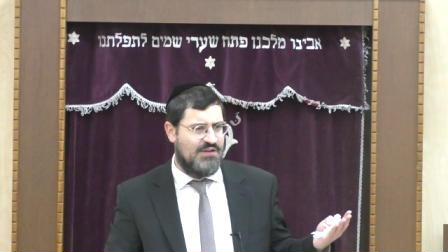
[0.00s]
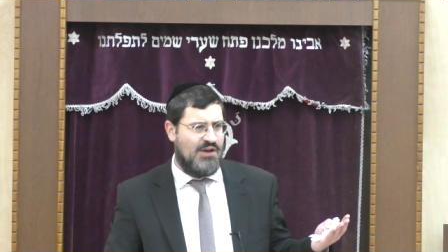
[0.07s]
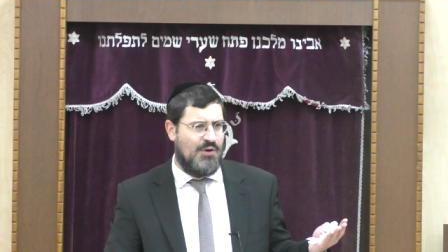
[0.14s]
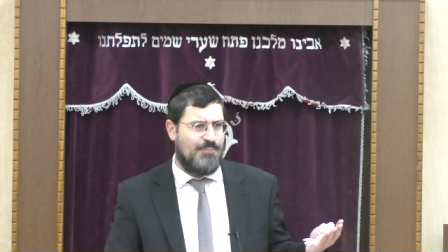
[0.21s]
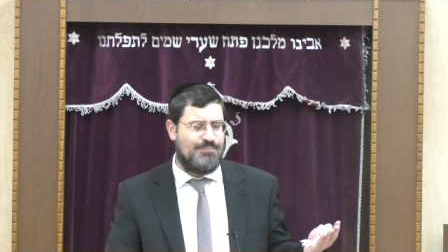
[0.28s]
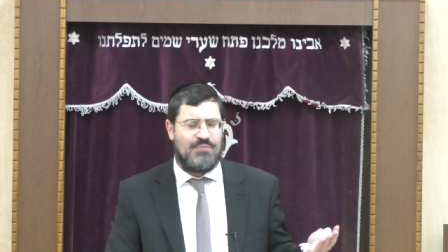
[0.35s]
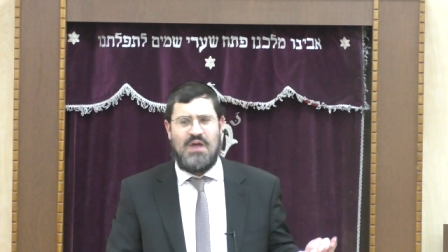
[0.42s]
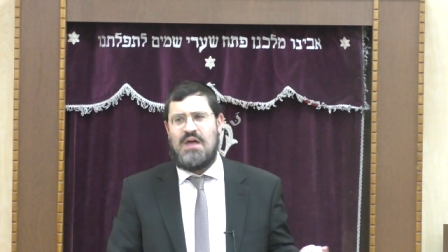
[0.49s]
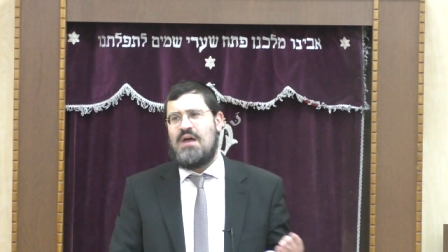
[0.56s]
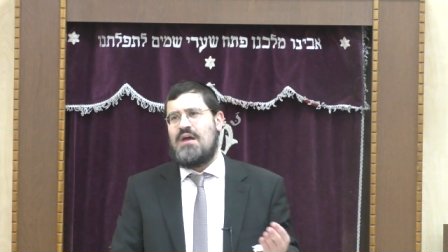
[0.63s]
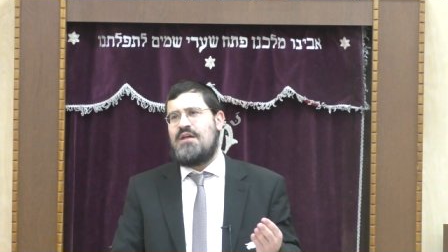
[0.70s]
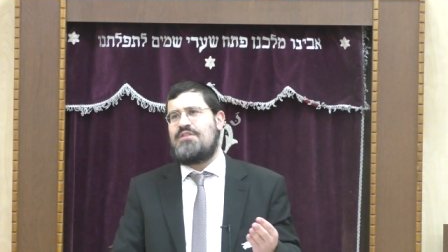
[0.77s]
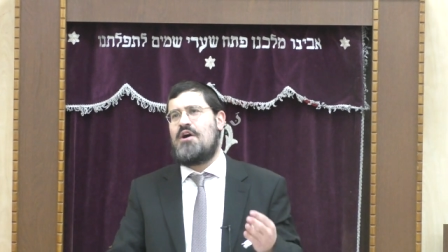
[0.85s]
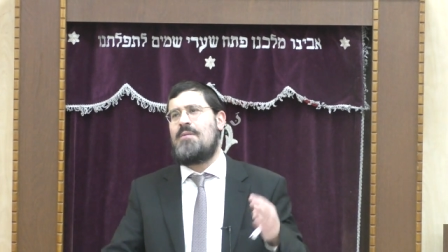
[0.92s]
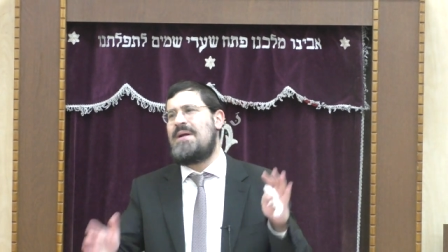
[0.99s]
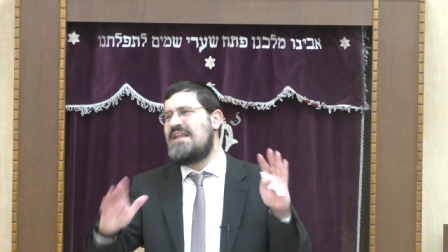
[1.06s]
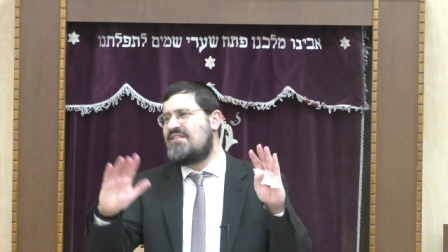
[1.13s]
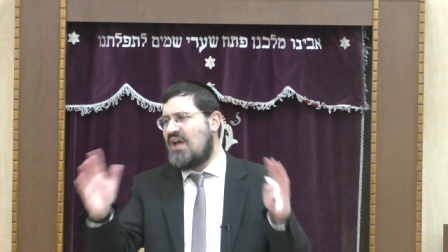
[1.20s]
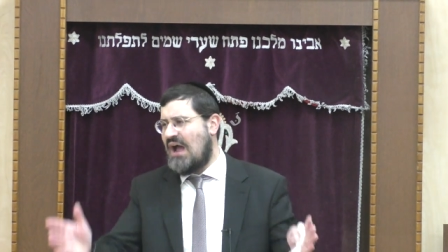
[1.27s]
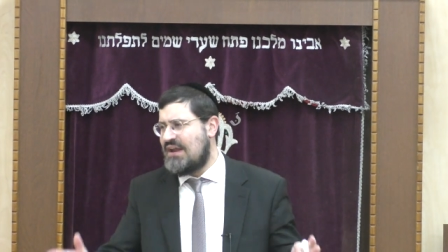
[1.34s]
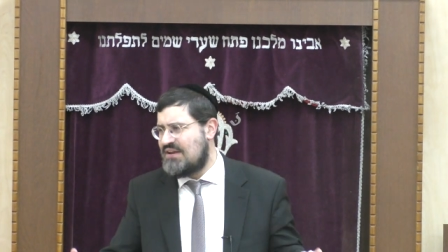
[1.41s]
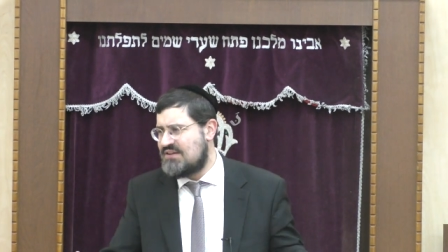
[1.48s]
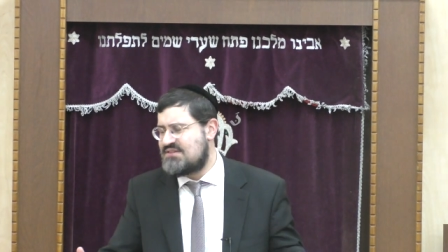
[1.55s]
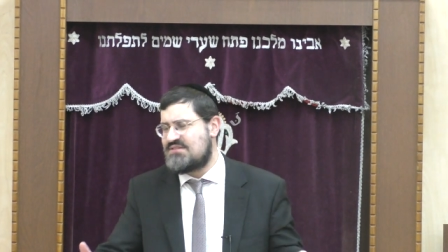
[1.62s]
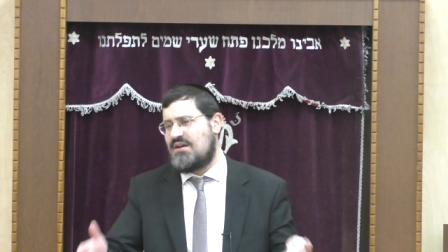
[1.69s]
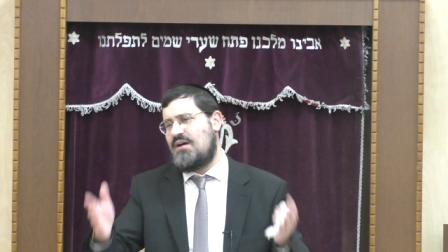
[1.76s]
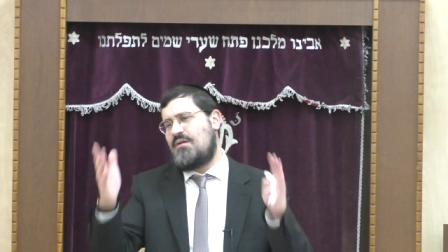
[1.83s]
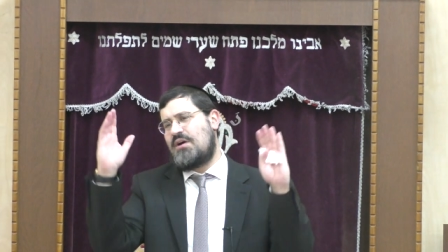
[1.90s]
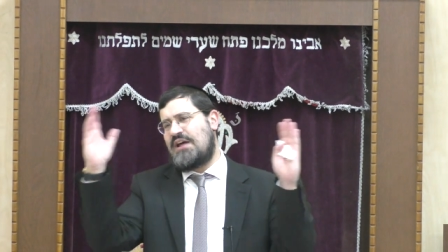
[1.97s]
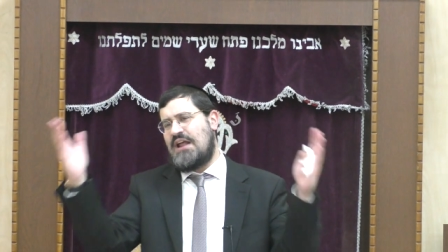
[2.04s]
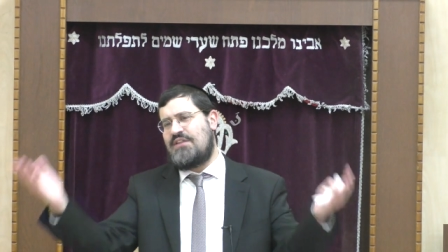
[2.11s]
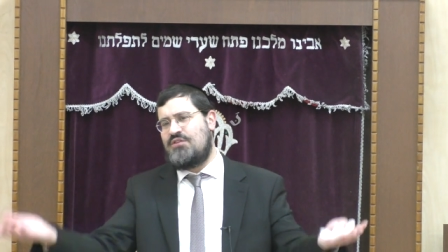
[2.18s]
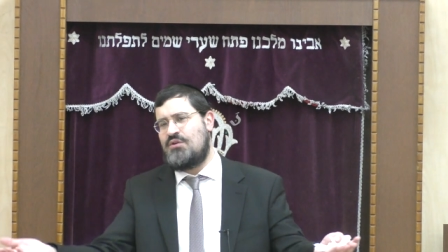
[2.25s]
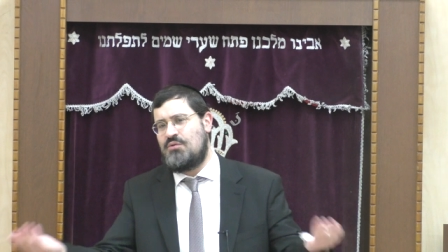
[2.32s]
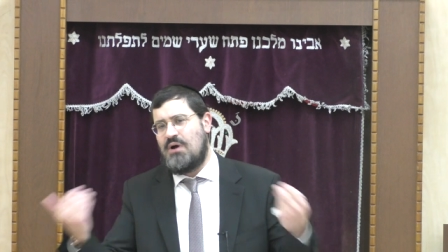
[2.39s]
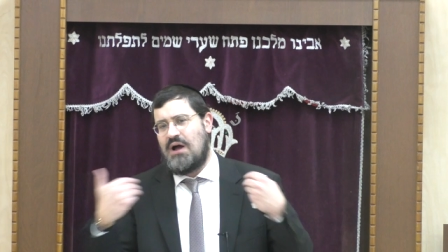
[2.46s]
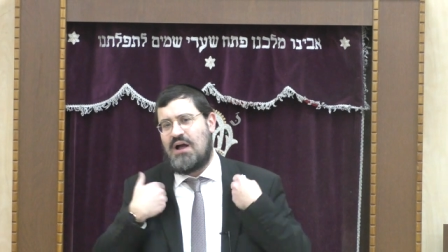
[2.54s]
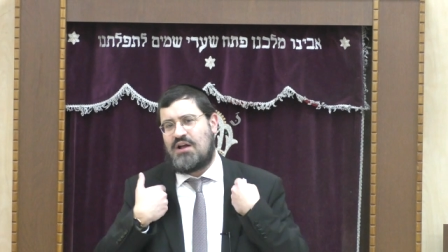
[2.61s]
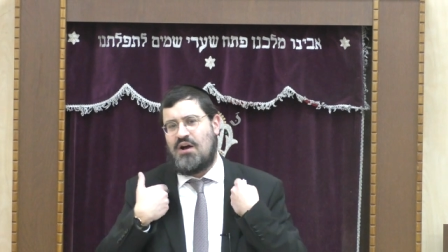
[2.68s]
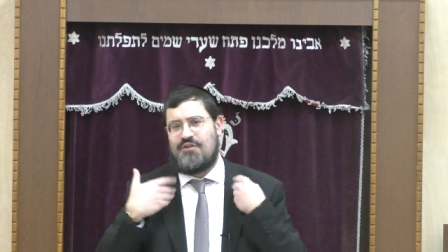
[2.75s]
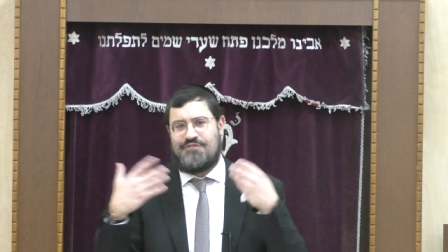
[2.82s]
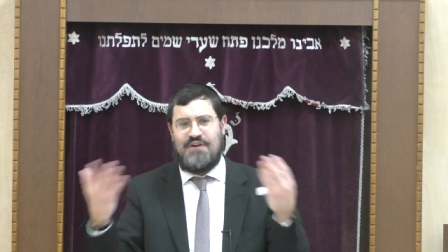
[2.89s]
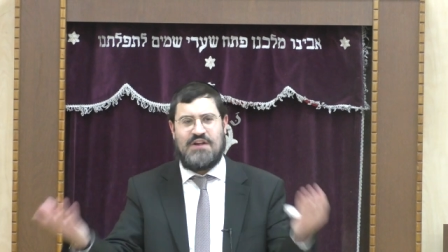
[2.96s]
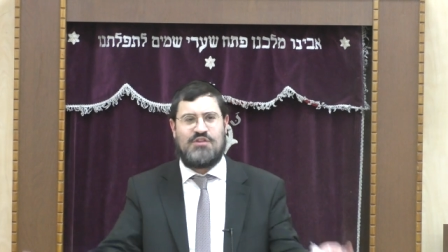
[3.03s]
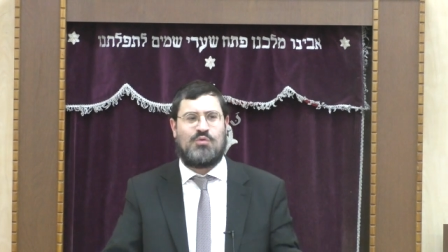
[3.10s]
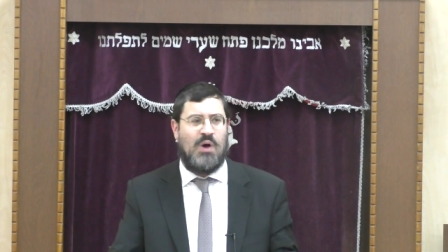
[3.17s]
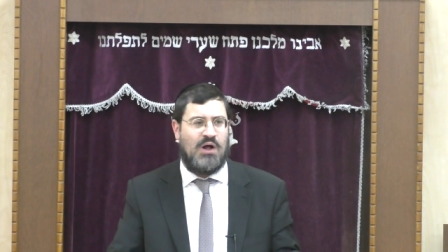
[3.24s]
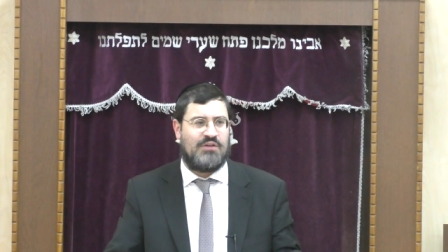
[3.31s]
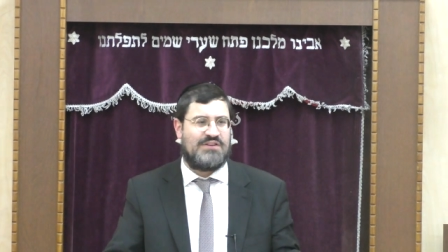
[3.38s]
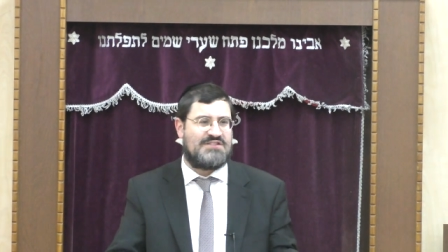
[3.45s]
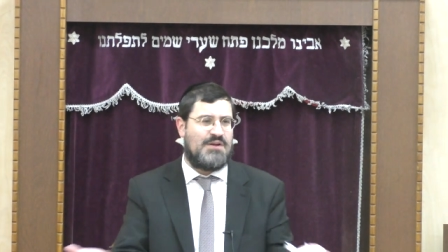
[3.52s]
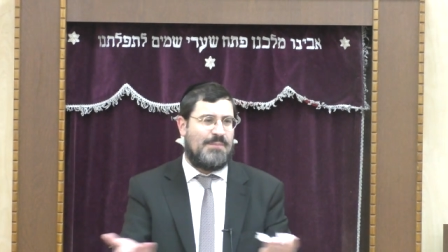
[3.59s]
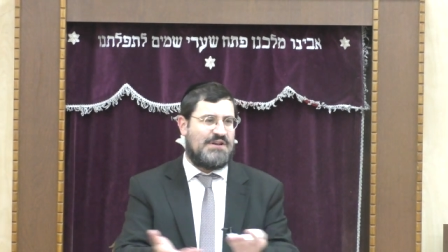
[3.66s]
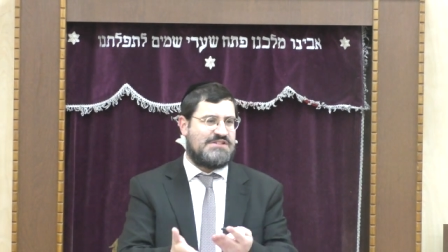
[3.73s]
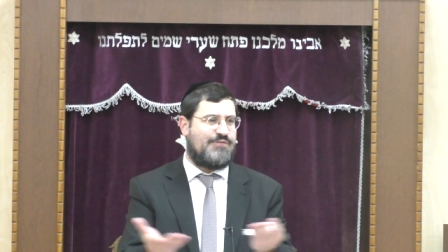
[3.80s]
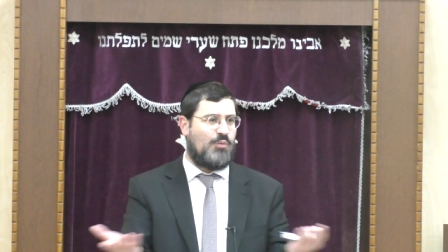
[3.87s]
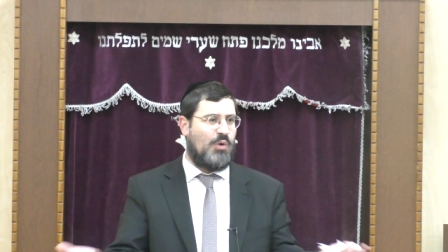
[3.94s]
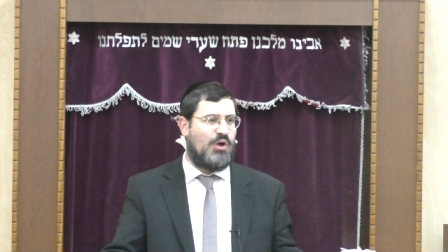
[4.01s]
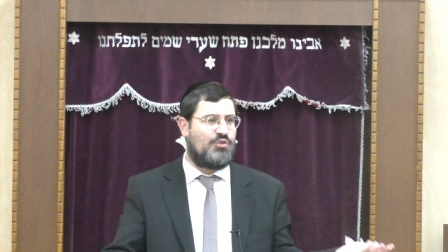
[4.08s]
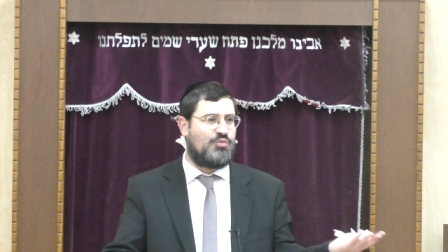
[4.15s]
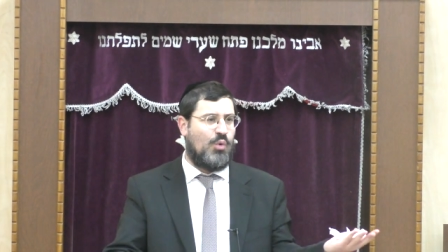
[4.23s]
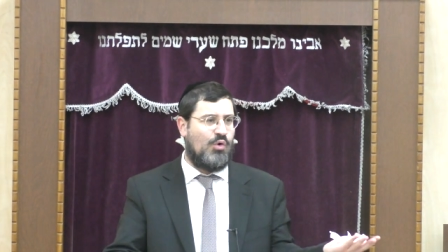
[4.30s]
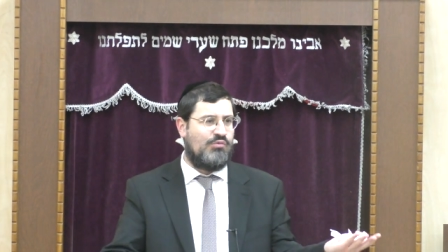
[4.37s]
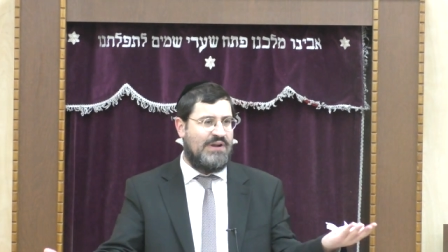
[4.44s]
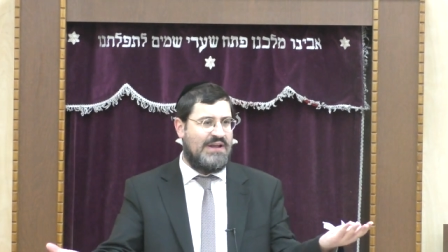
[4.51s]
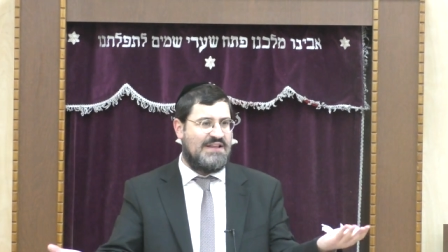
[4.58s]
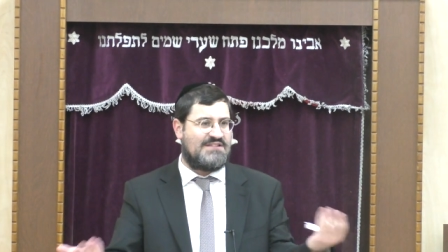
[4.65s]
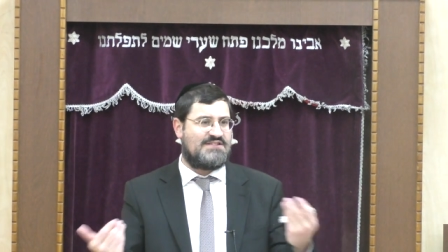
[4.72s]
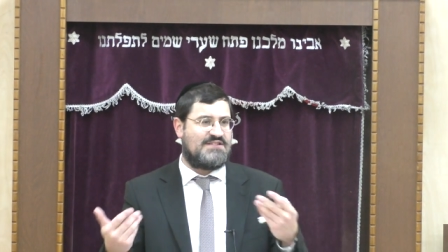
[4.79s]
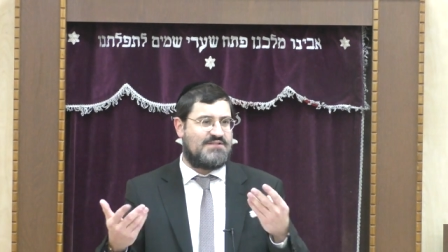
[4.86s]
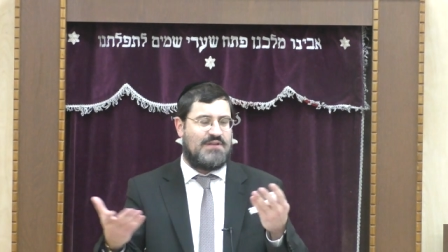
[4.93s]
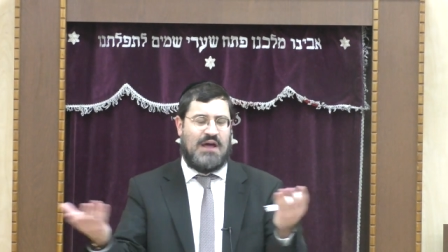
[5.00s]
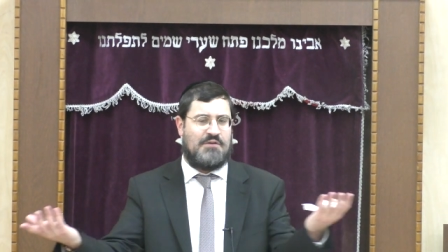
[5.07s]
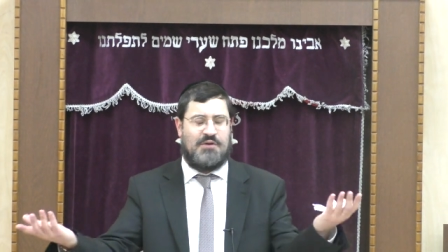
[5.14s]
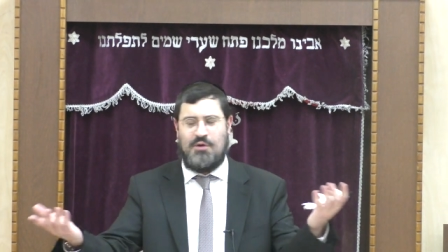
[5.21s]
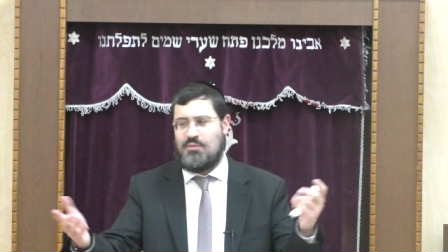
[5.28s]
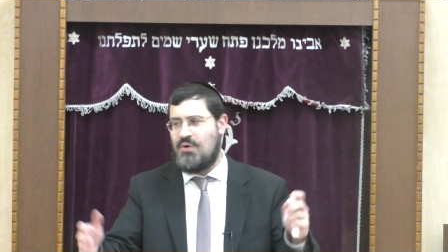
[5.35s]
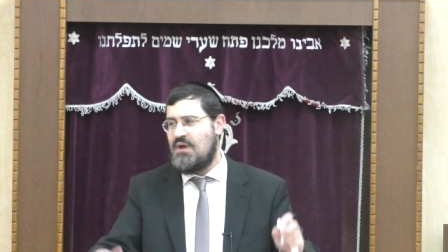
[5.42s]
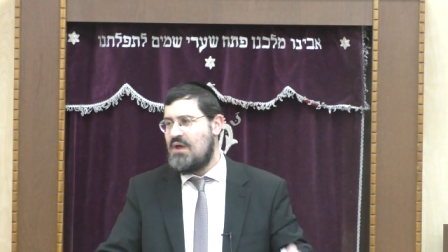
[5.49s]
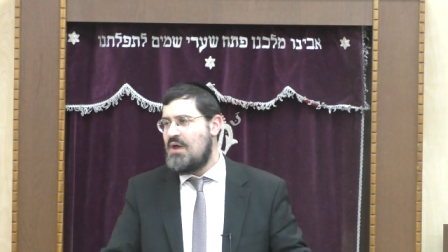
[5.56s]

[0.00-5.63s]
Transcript: You know, there are many tainas, what can I do? I can't fight the world, it's not much of a world war really, it's just, I don't know.